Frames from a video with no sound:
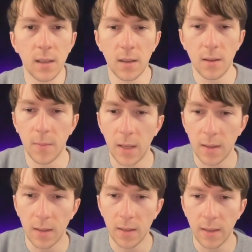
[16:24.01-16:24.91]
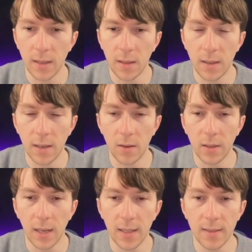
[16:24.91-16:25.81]
and then I can click
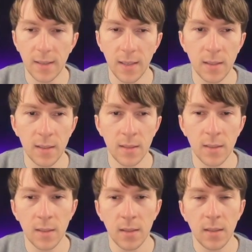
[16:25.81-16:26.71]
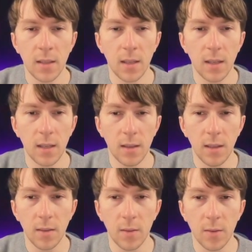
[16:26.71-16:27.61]
on add tag, and
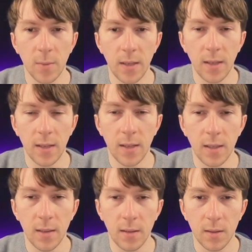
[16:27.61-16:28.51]
it automatically